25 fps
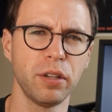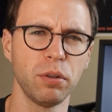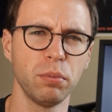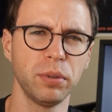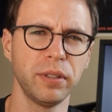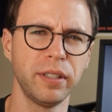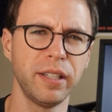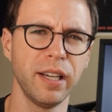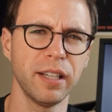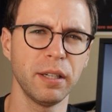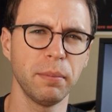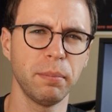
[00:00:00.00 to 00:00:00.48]
You
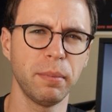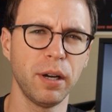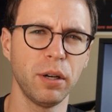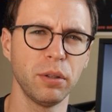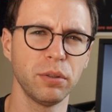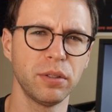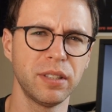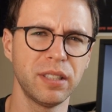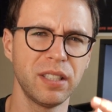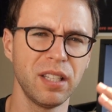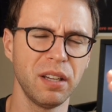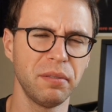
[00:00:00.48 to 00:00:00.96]
would get
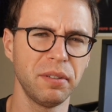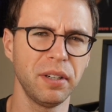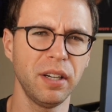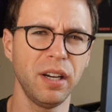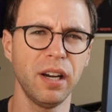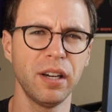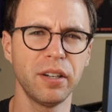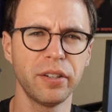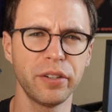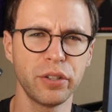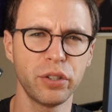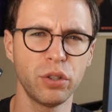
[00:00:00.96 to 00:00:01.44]
about
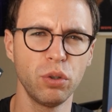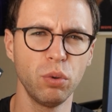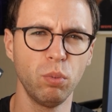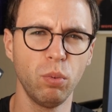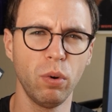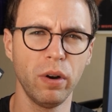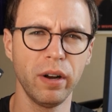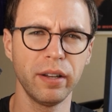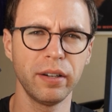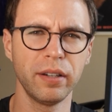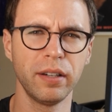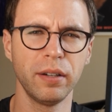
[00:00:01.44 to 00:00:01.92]
700 to
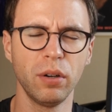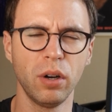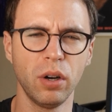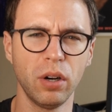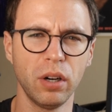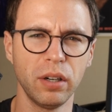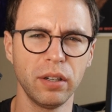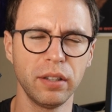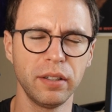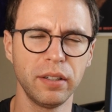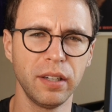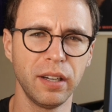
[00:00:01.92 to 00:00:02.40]
1
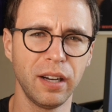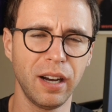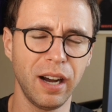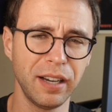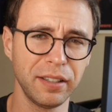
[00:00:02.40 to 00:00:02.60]
on